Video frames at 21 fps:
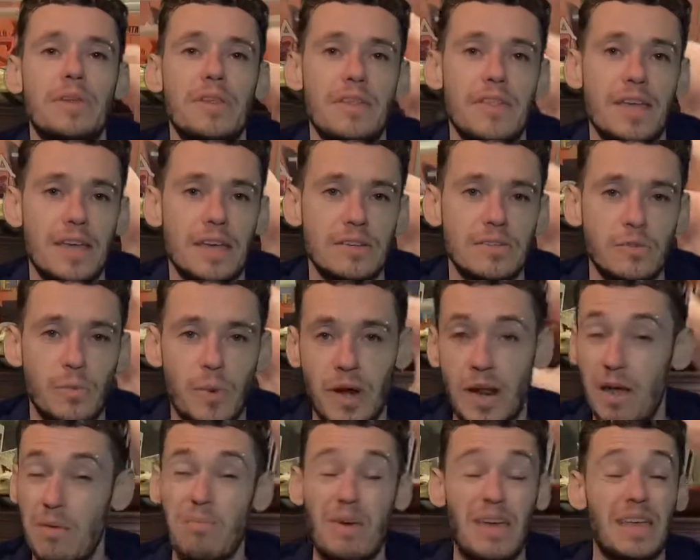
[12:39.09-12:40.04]
things when
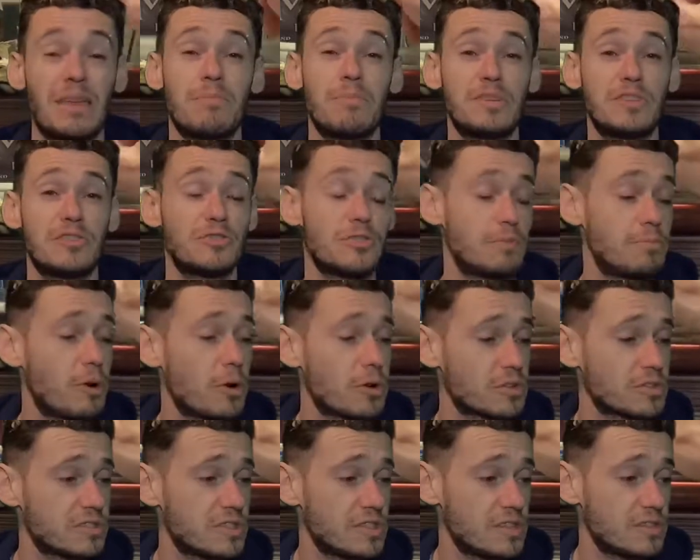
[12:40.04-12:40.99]
I make mystery
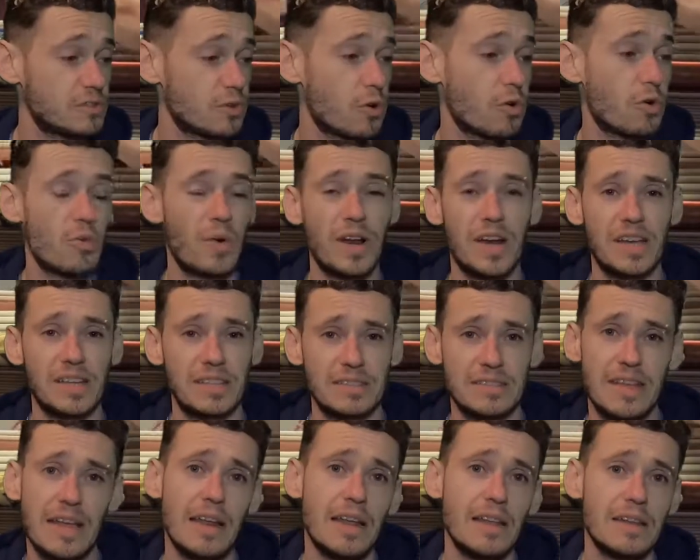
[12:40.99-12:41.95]
boxes or when I
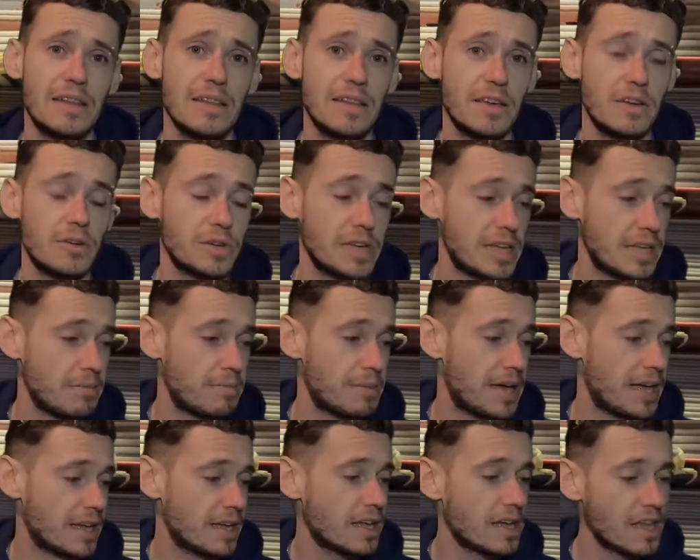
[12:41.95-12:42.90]
sell anything on
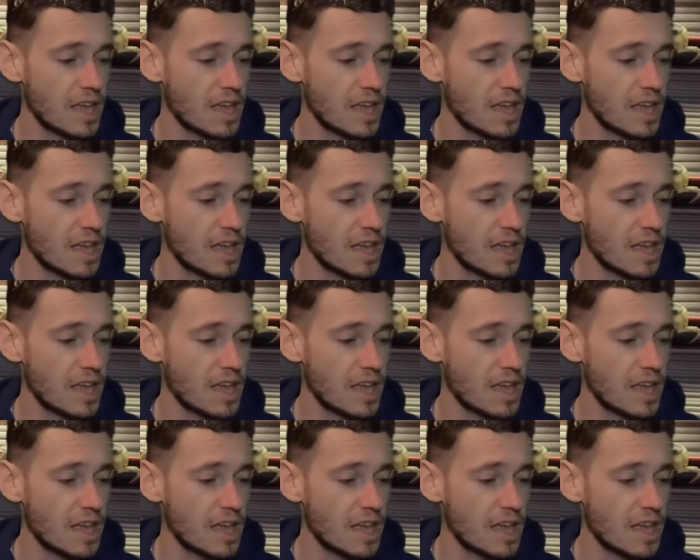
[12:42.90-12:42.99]
eBay,